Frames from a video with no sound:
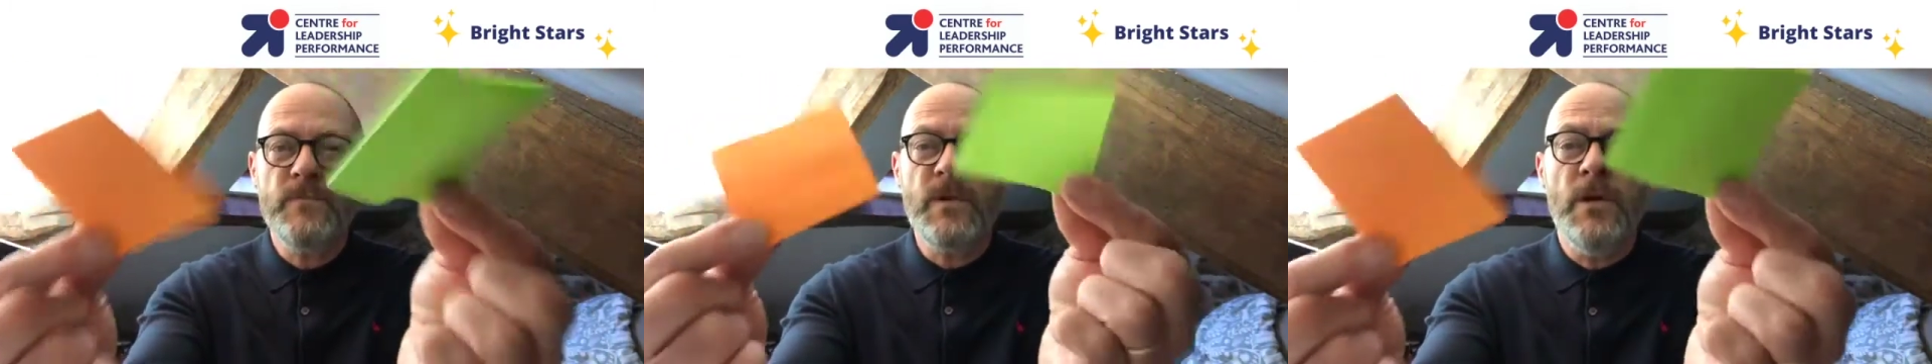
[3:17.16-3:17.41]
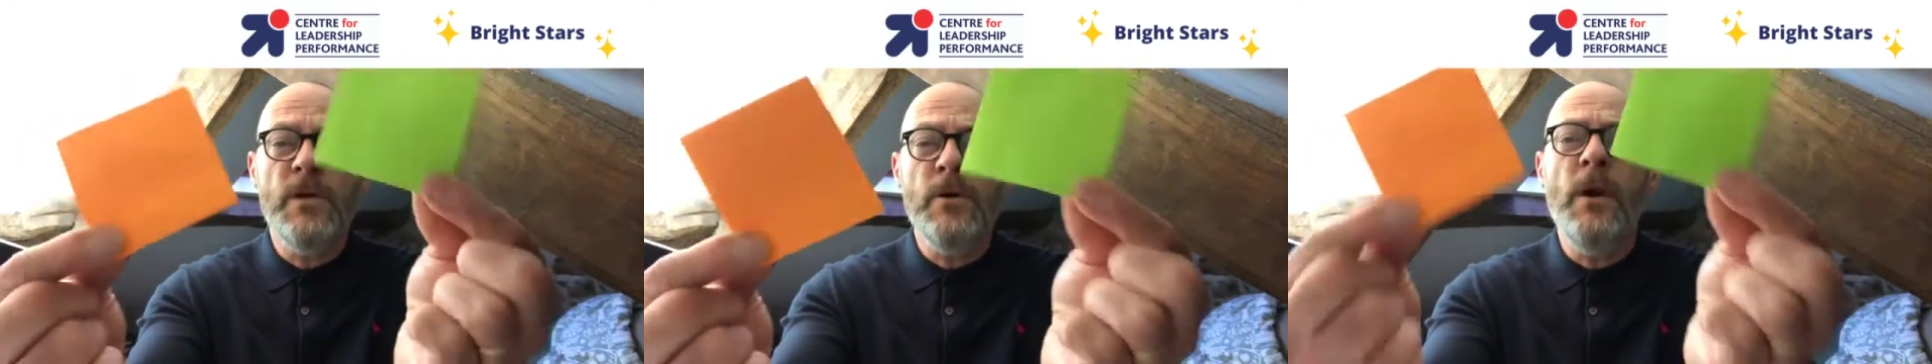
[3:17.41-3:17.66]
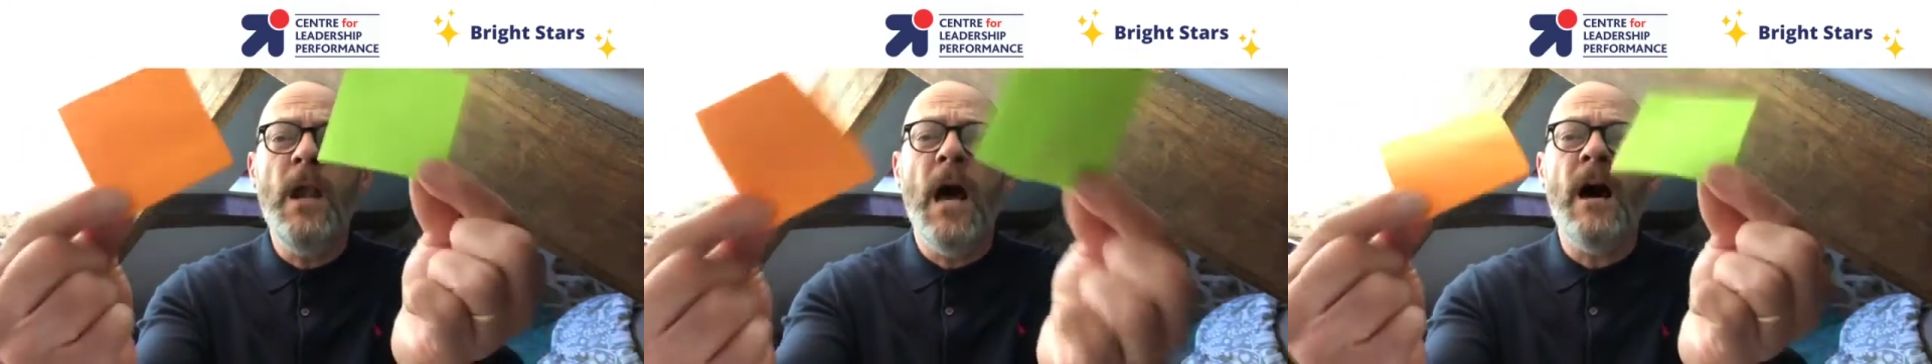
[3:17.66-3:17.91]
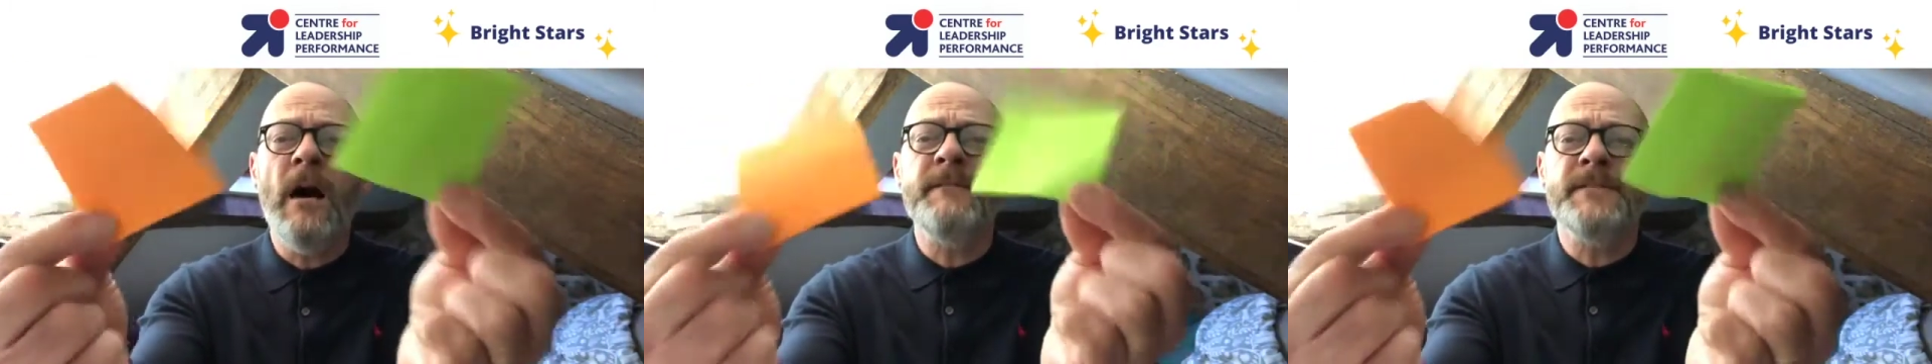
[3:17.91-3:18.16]
Who
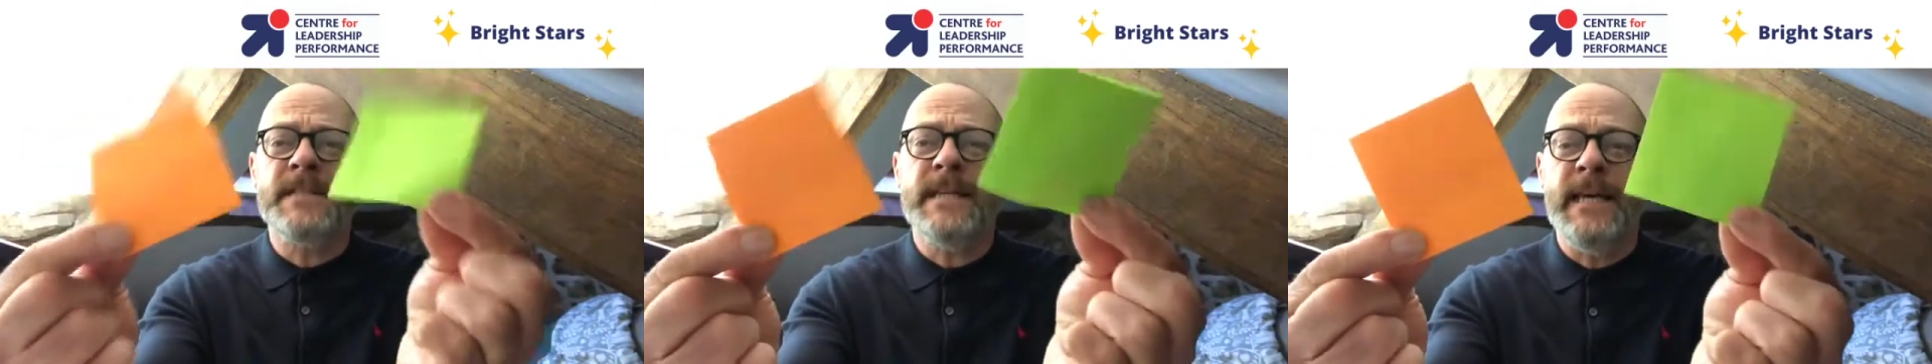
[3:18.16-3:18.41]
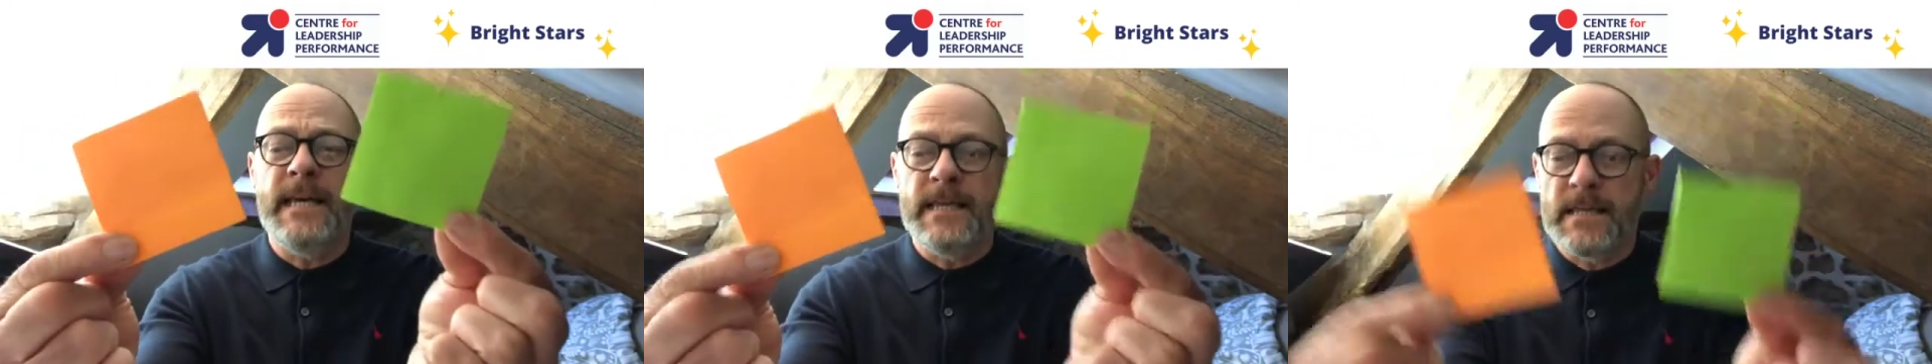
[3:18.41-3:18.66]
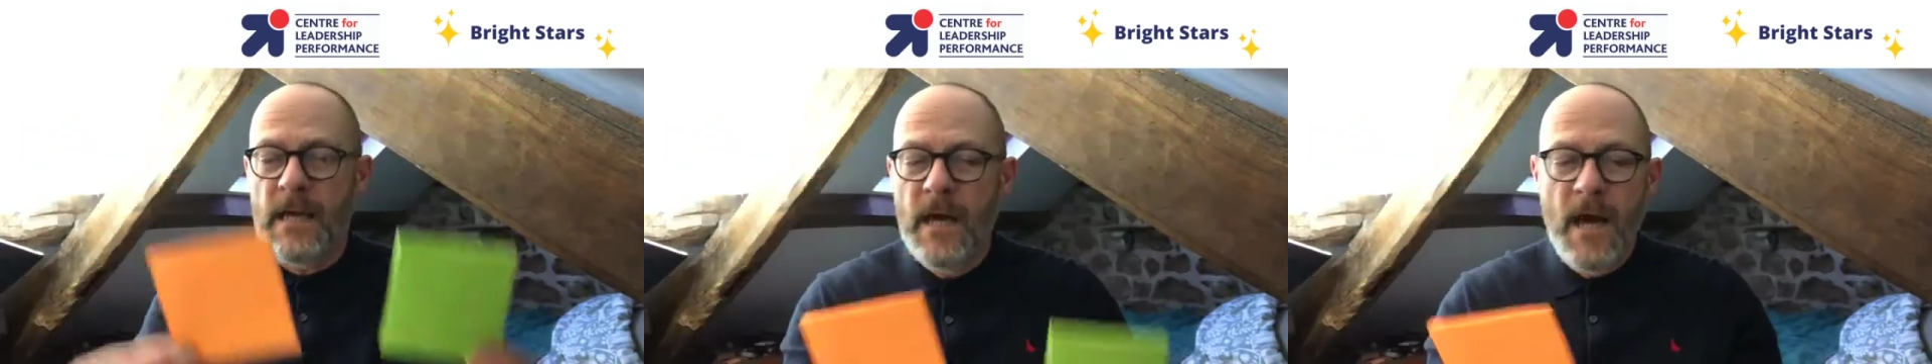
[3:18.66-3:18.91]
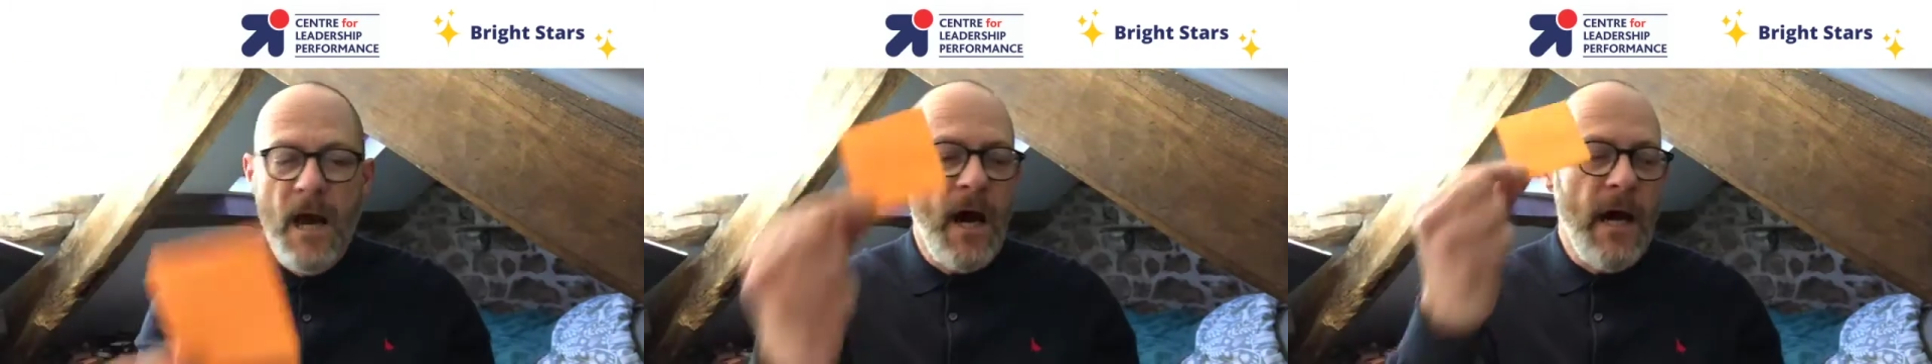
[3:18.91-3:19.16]
loves these?
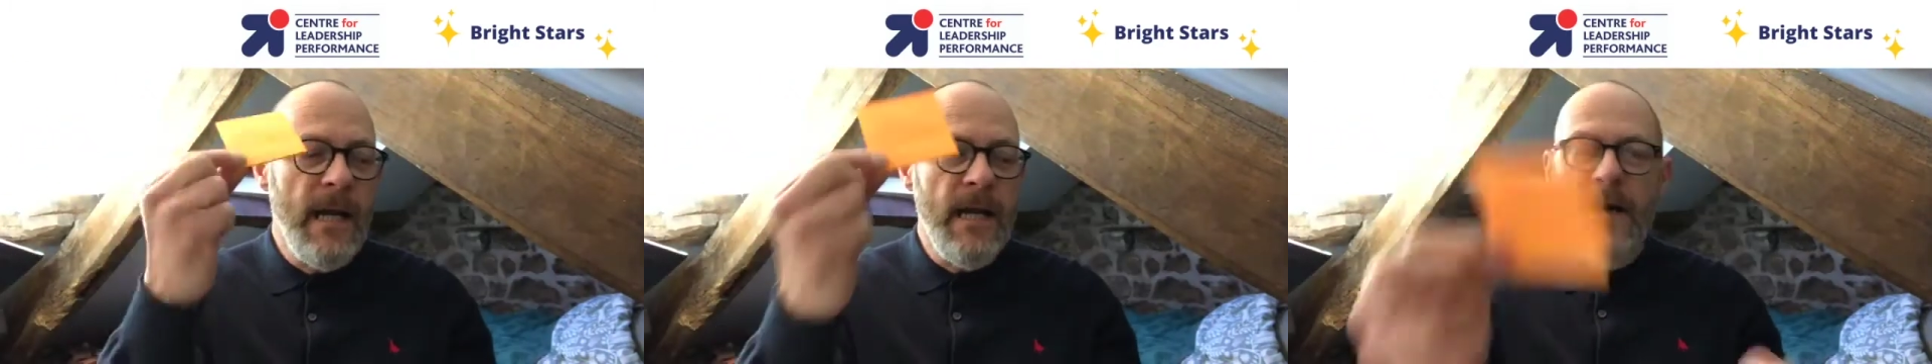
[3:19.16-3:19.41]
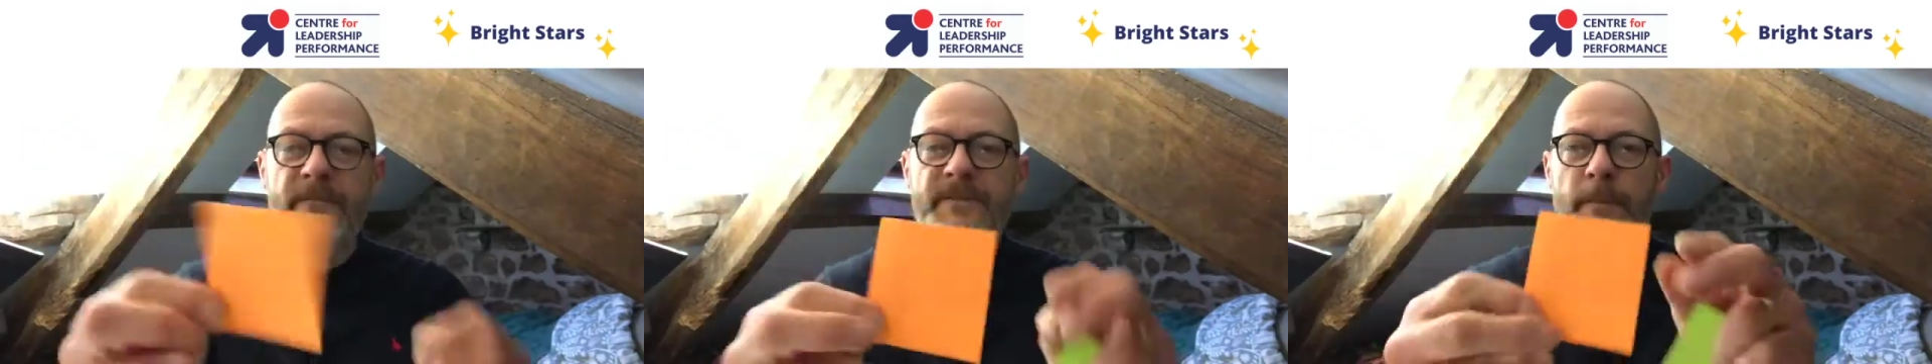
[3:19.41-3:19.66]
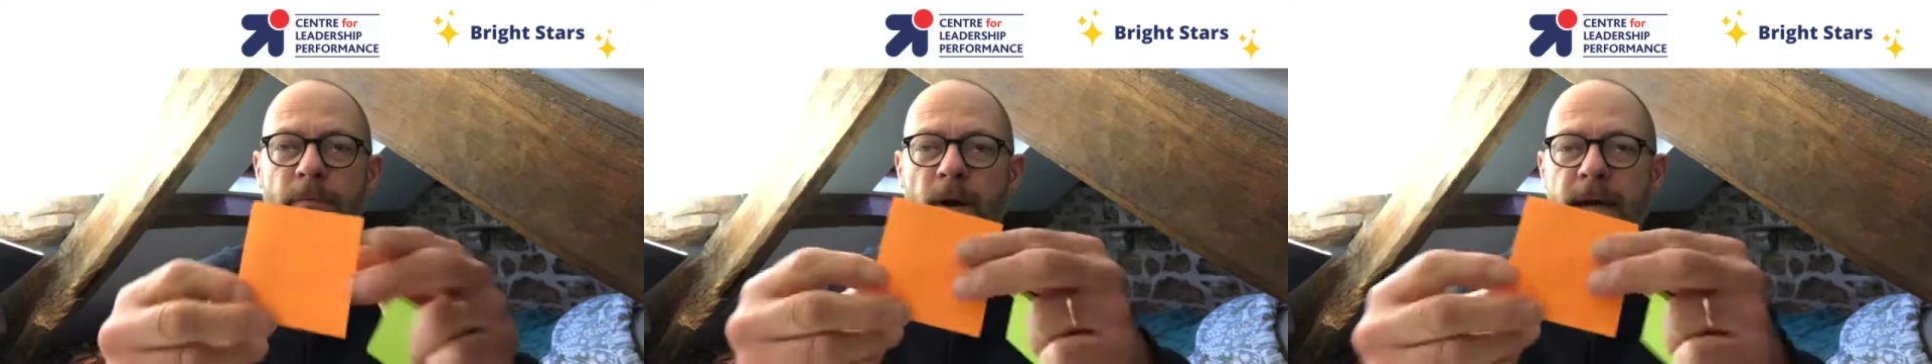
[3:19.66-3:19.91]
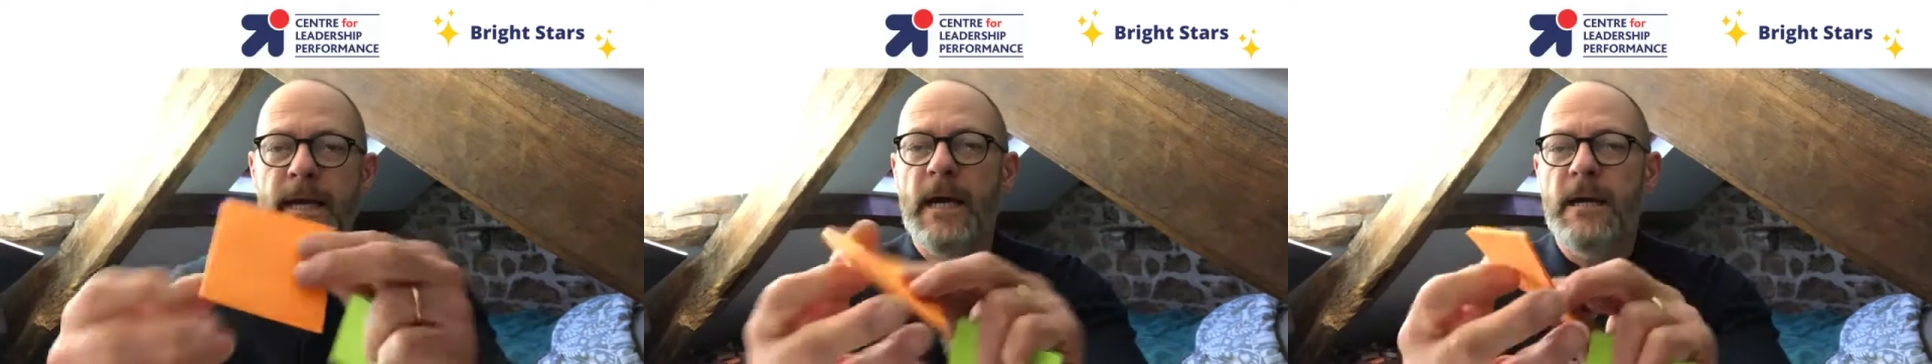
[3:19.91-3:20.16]
I love the
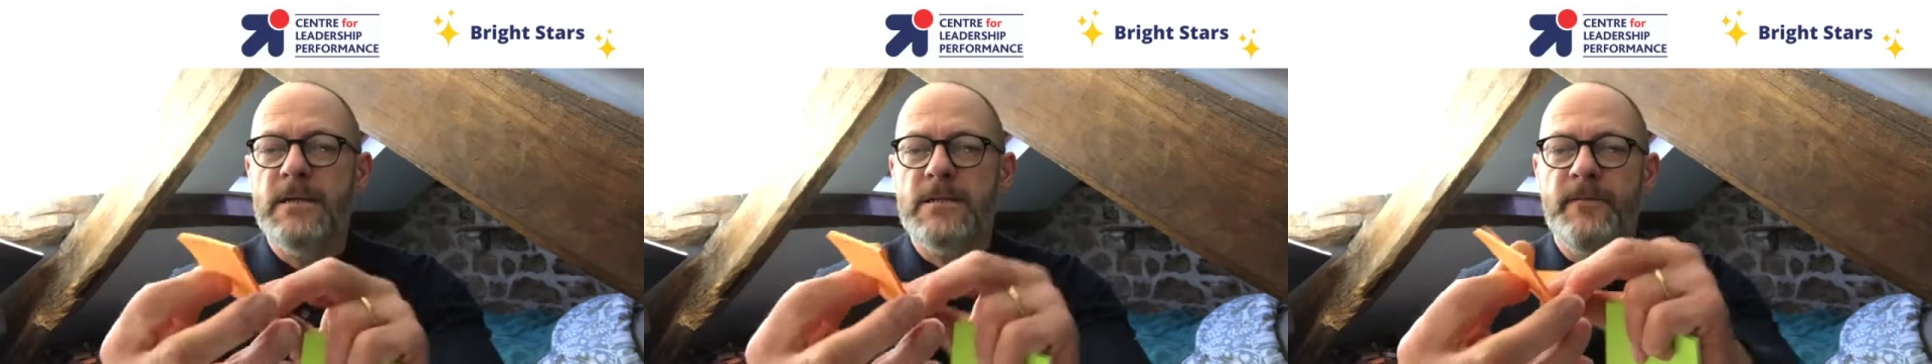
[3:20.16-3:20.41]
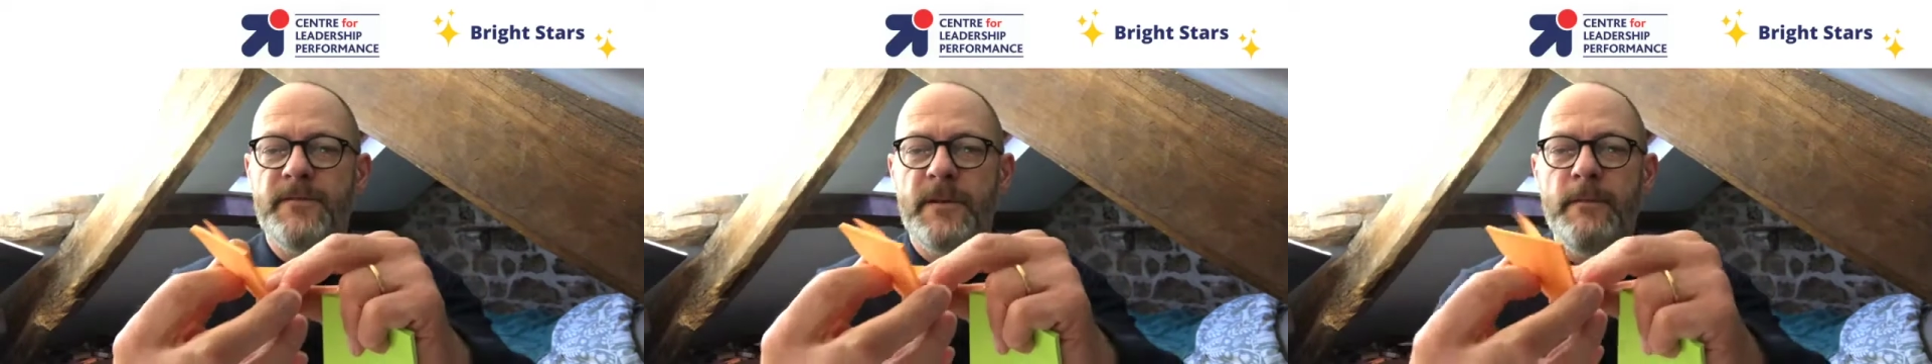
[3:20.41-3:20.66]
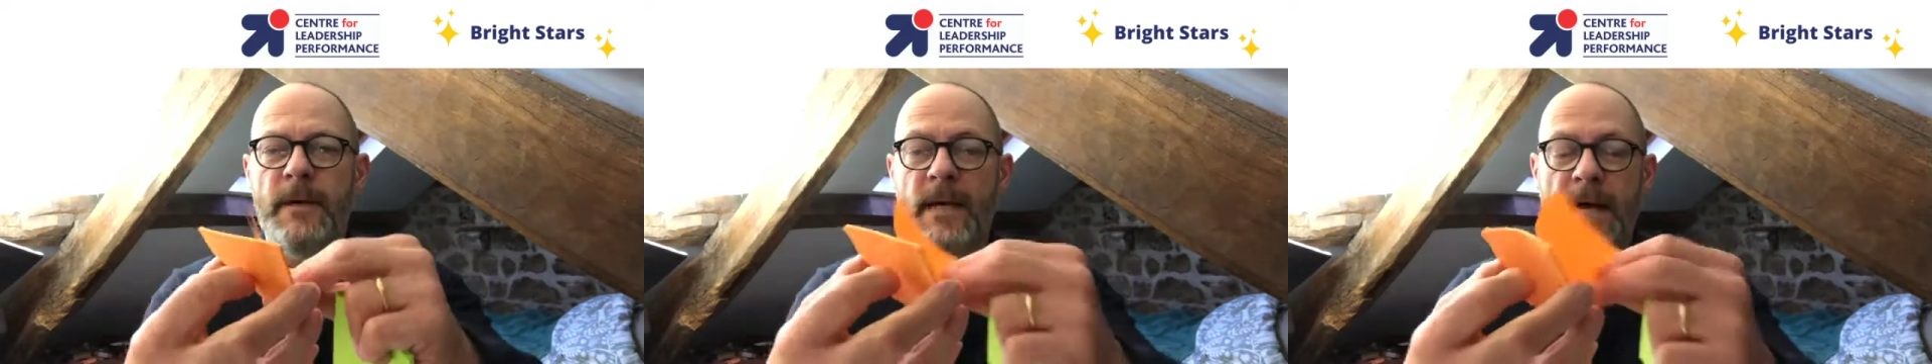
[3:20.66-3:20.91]
bright colours of them.